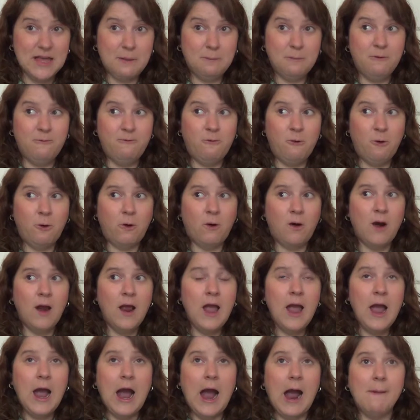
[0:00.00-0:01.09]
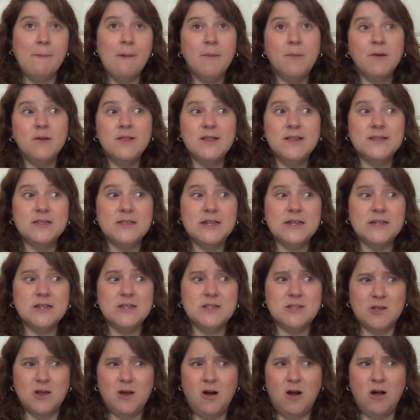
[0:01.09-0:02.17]
Like before, I remember listening
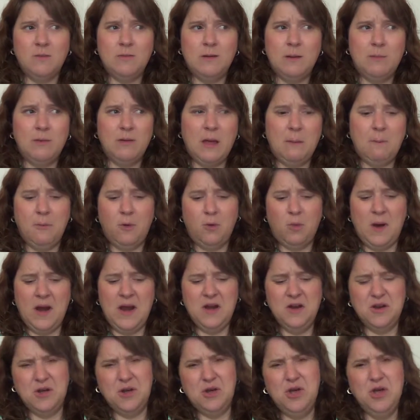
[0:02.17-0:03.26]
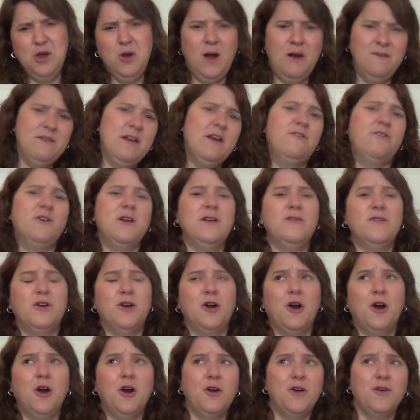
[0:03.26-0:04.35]
to songs, people like Miranda, who I've never even
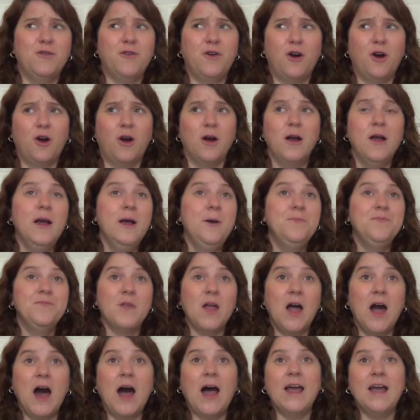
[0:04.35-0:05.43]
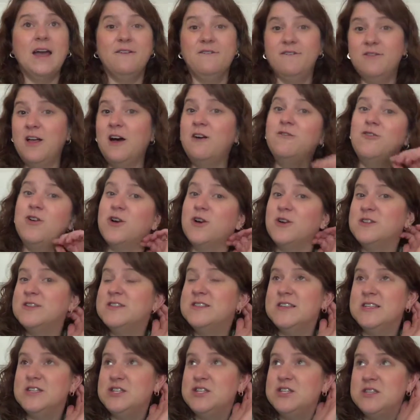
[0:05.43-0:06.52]
heard of her. I have loved her
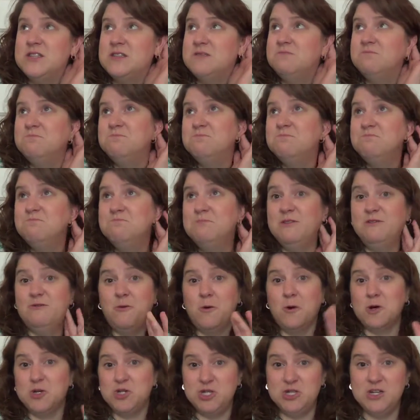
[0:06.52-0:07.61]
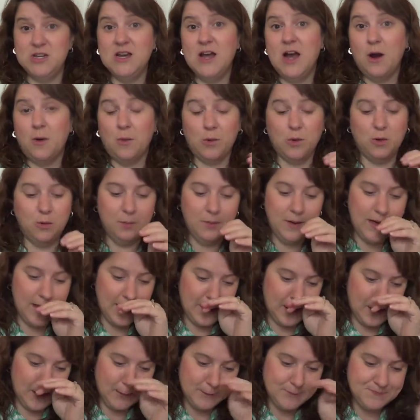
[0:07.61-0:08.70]
since before she got real
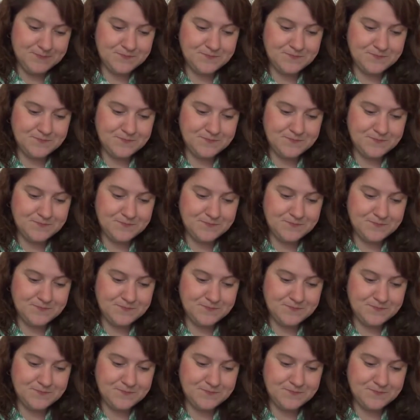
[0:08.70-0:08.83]
big.